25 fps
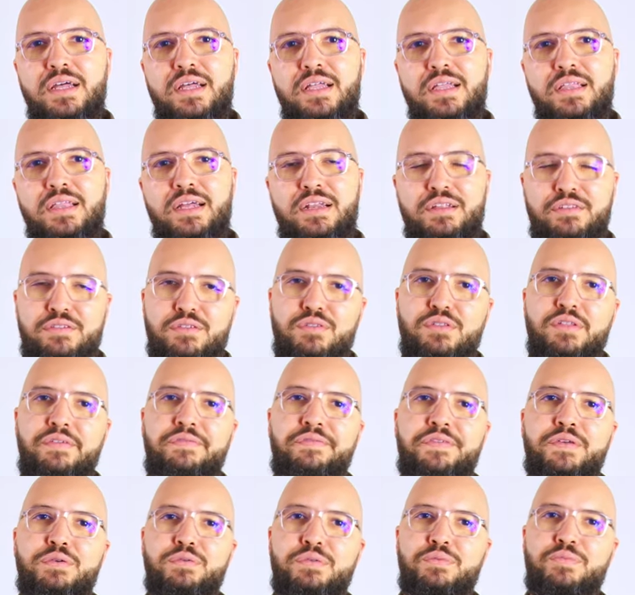that is only
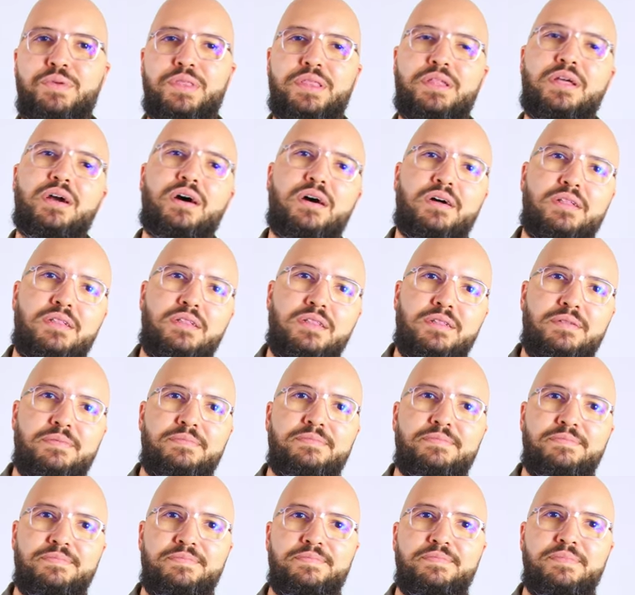filled with God.
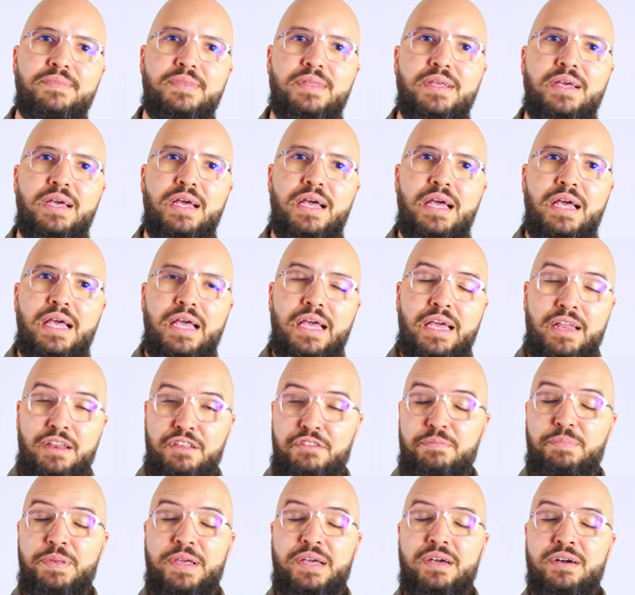It is
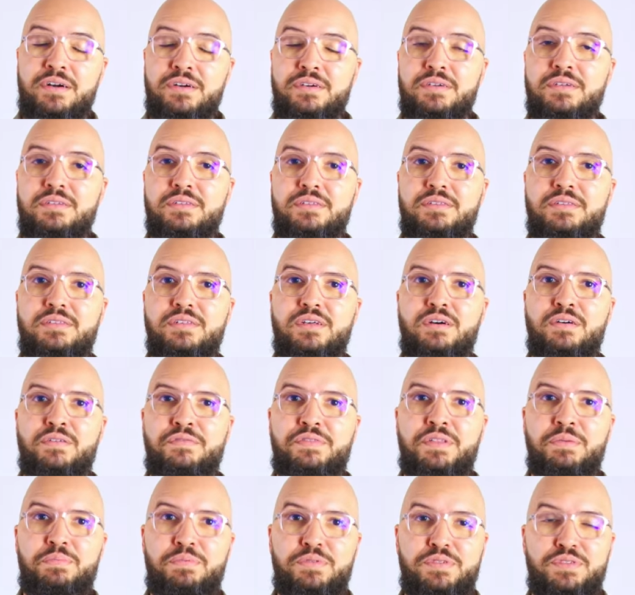because of
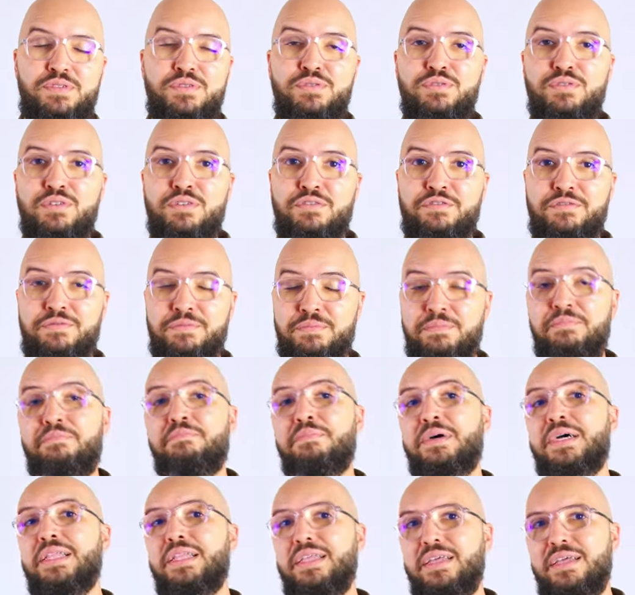the pursuit of
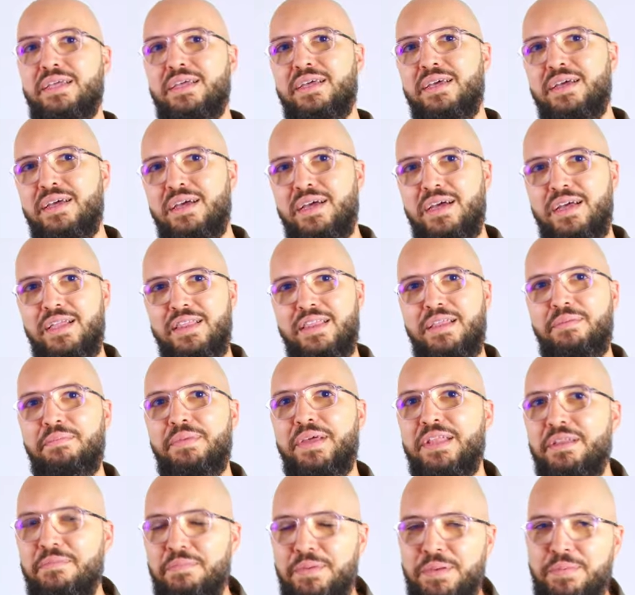money that
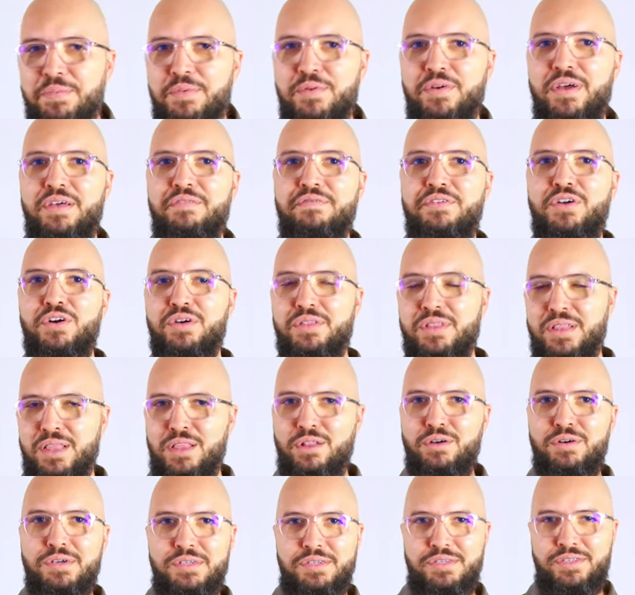many people have gotten
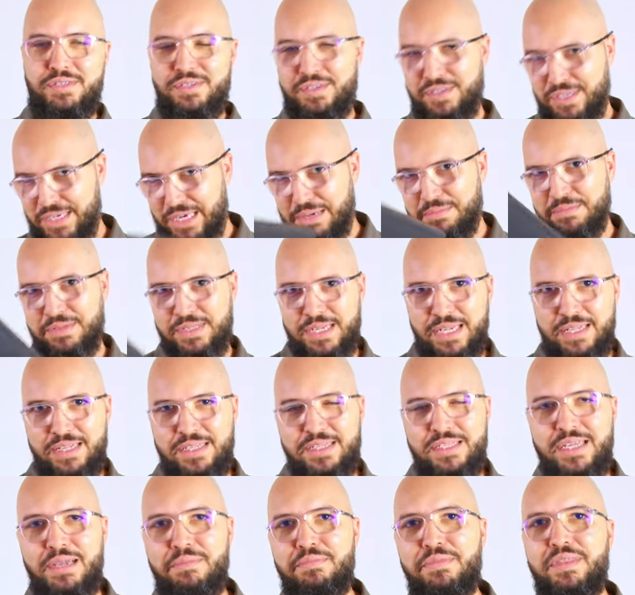lost. James said the
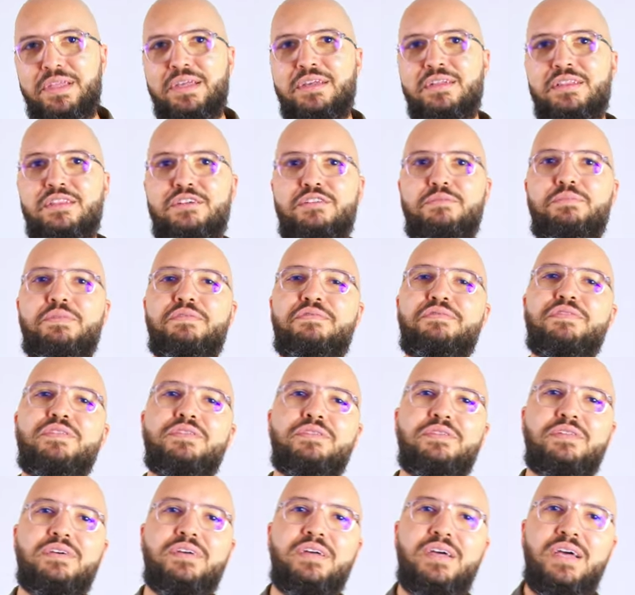same thing a little bit
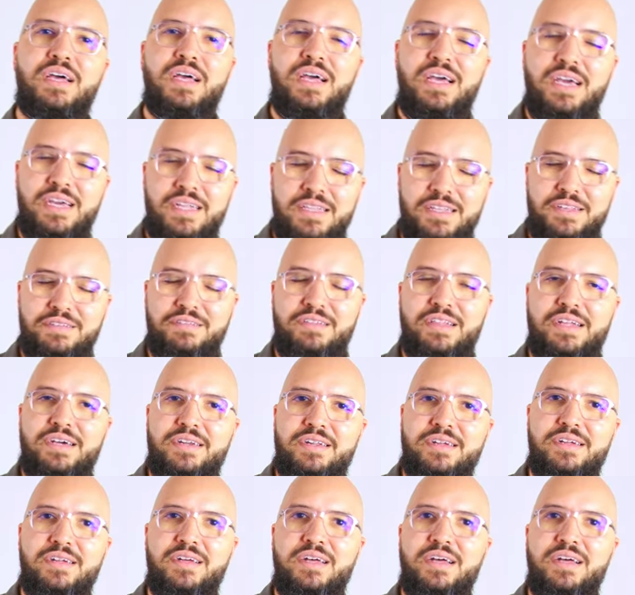further in his letter.